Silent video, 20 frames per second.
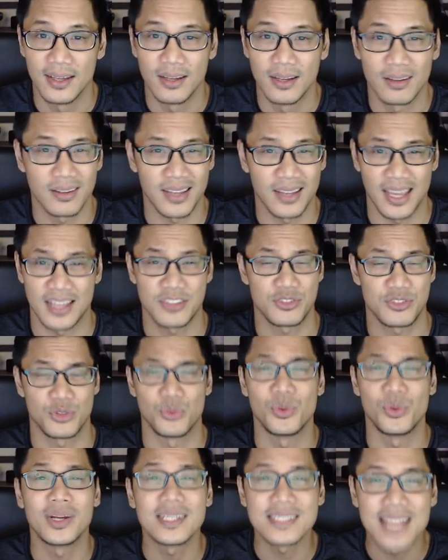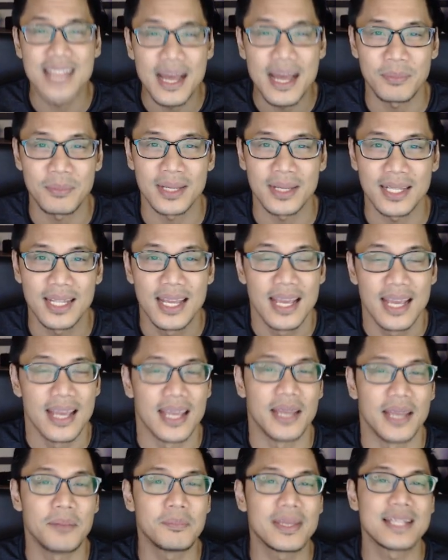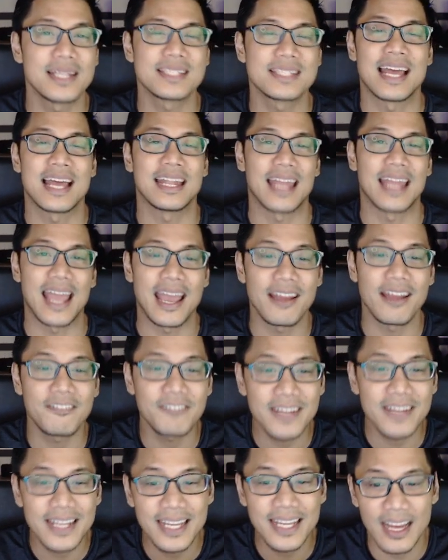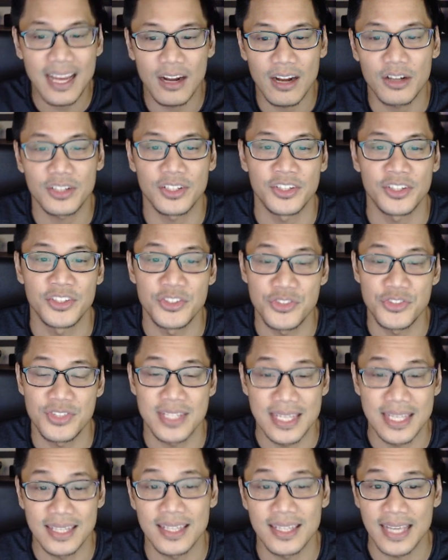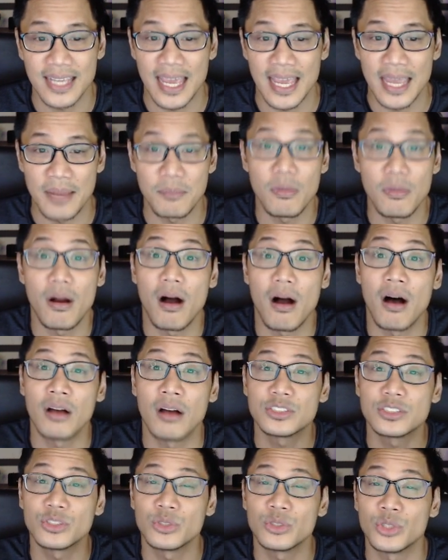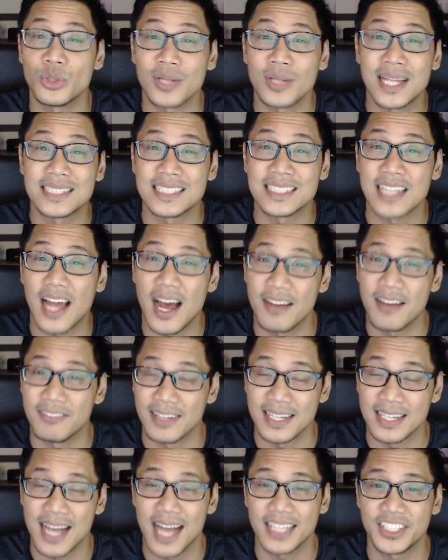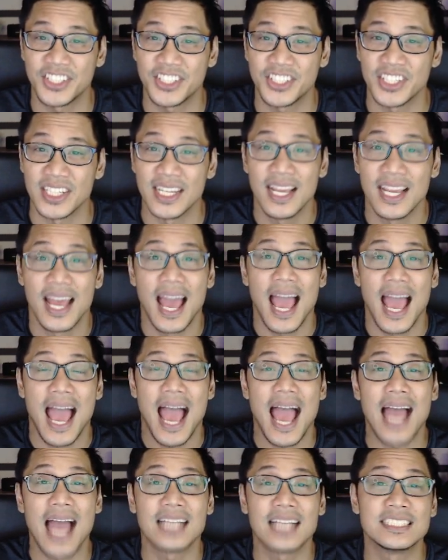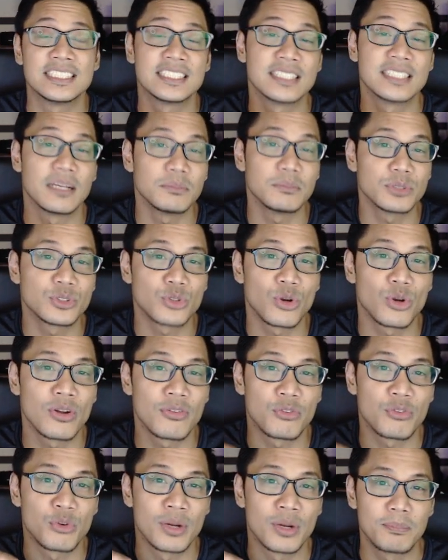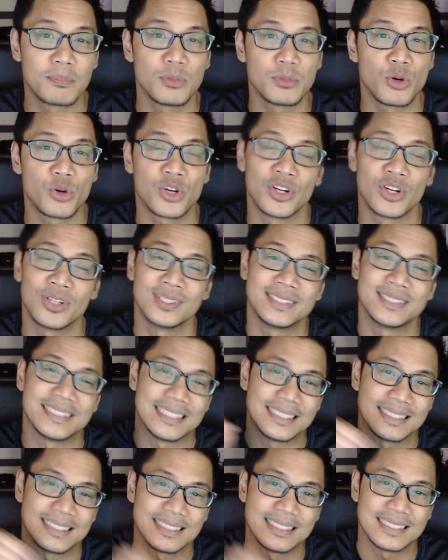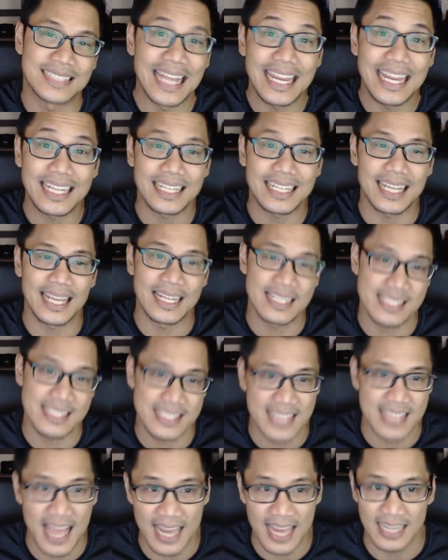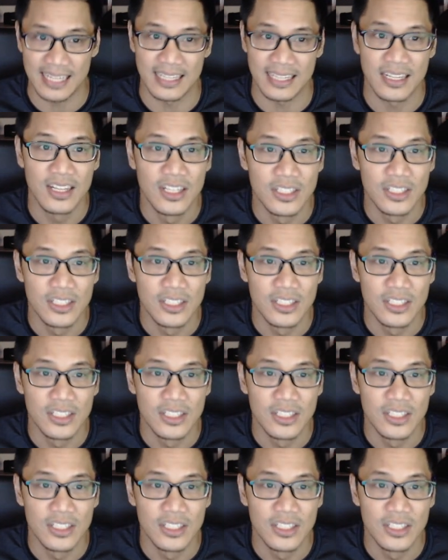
Okay, so what does that mean? It means that every character you see in the game, also known as an Aavegotchi, has some sort of cryptocurrency staked inside it.